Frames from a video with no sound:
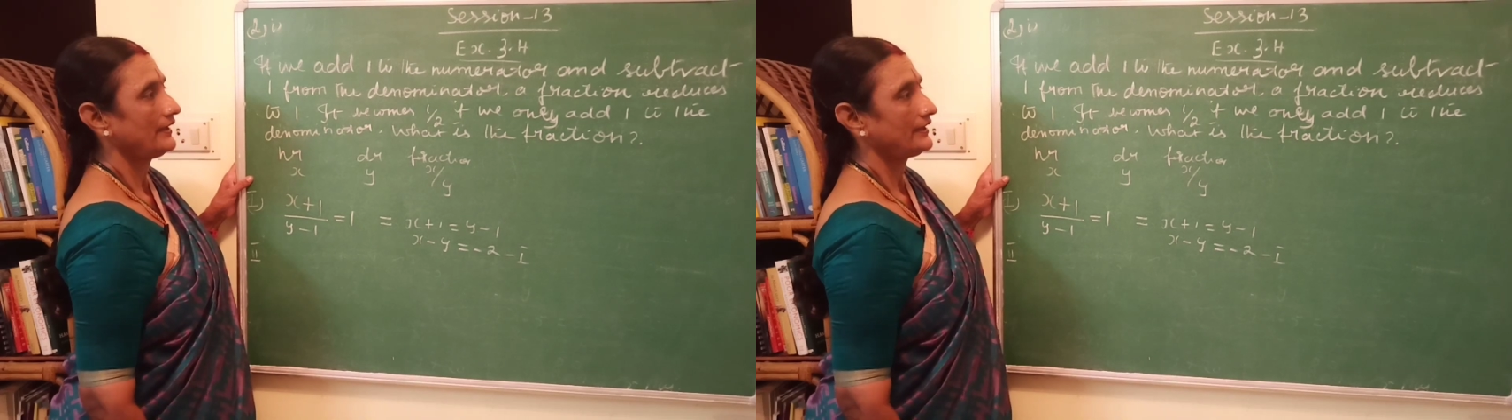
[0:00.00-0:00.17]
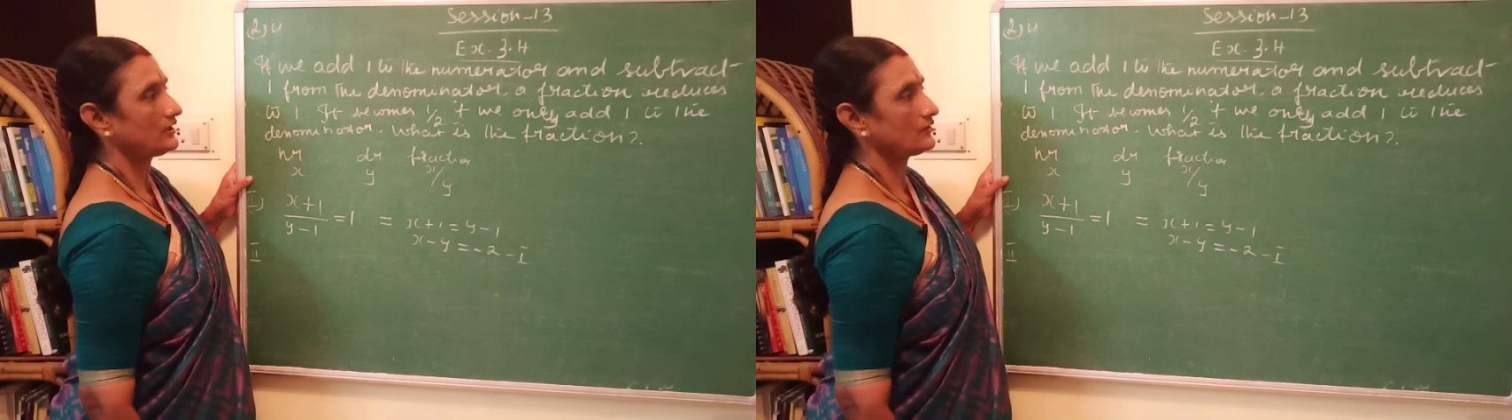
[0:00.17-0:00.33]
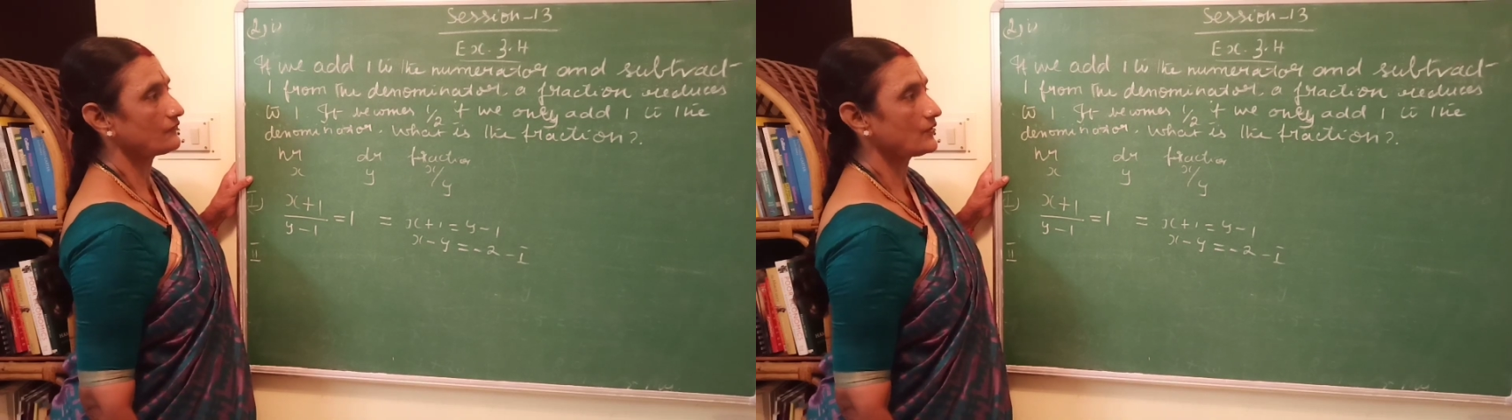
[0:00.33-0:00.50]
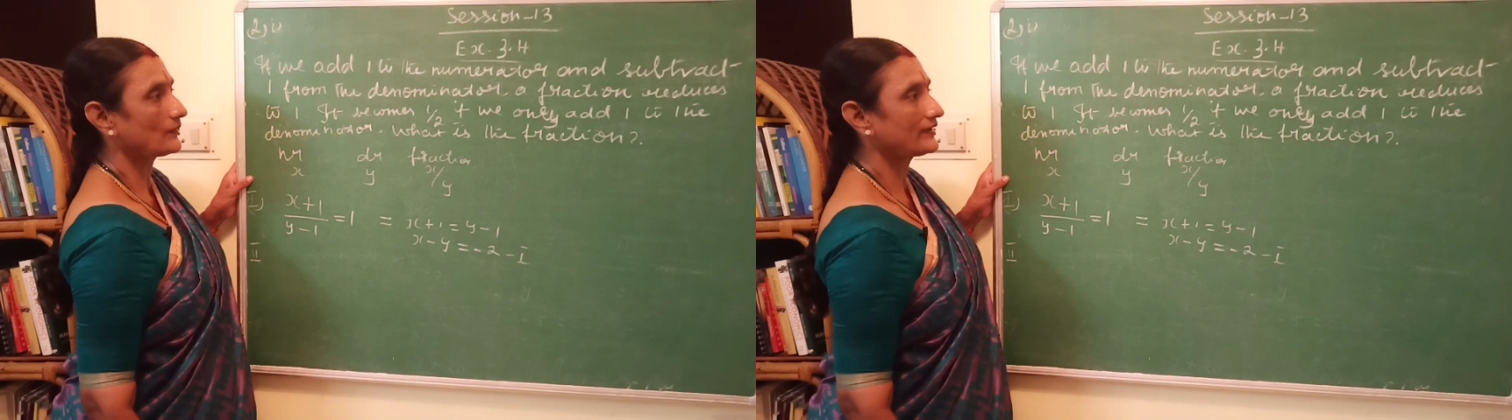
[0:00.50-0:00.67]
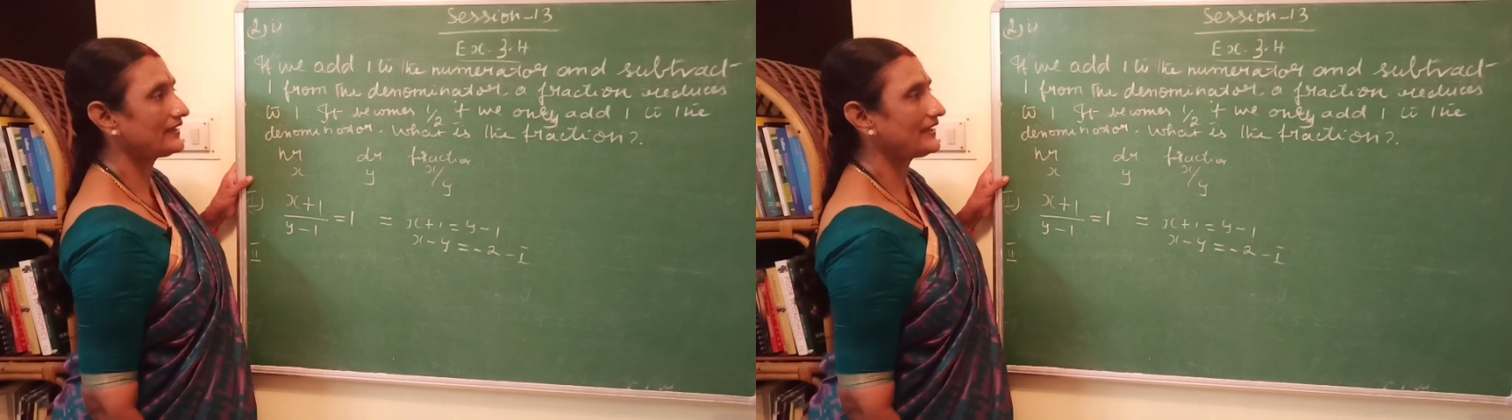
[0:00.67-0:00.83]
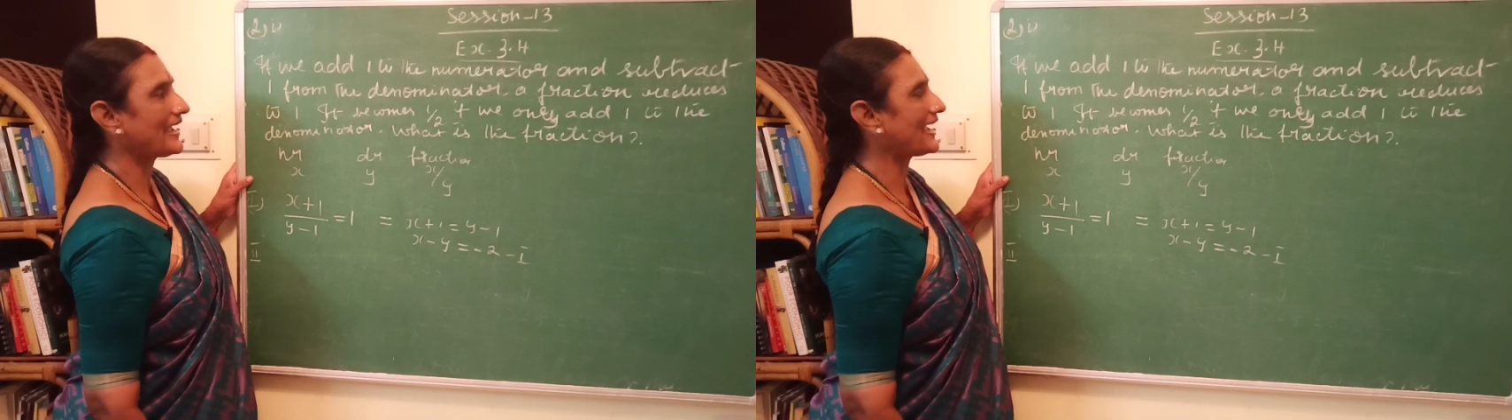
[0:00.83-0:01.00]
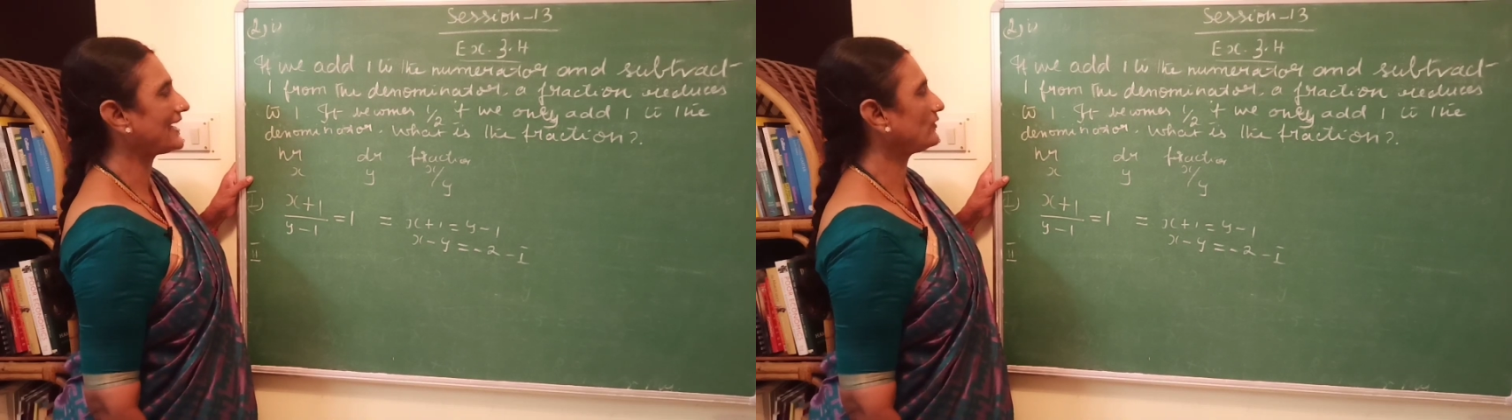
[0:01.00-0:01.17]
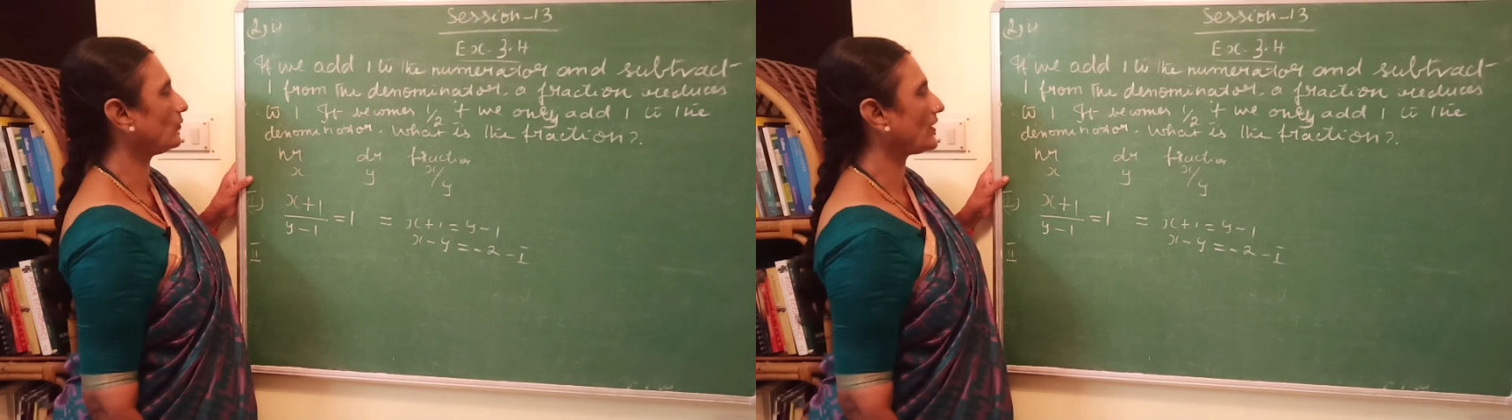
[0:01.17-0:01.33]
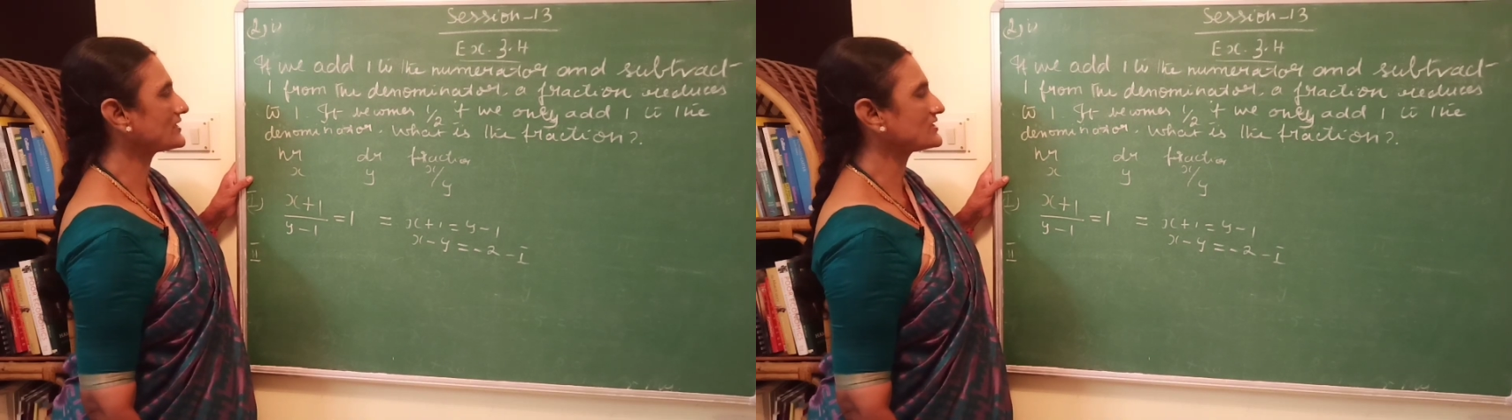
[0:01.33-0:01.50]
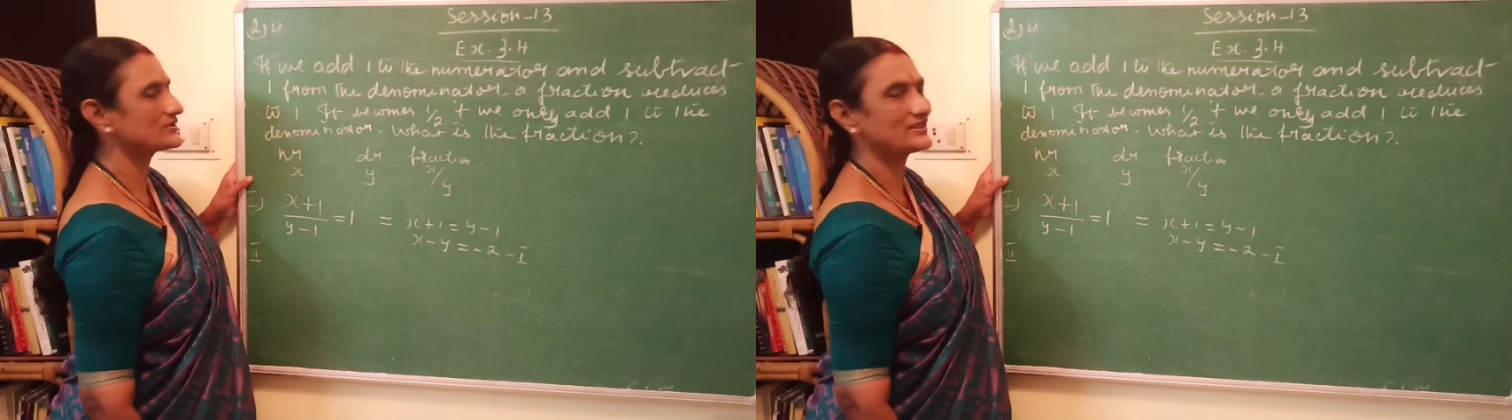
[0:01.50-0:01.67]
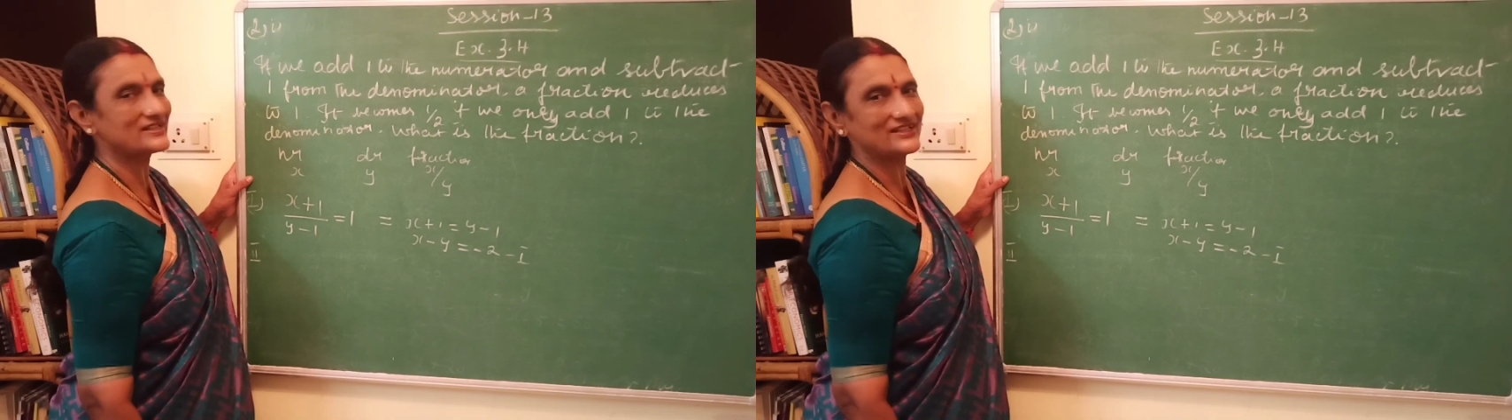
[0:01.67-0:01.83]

If we only add 1 to the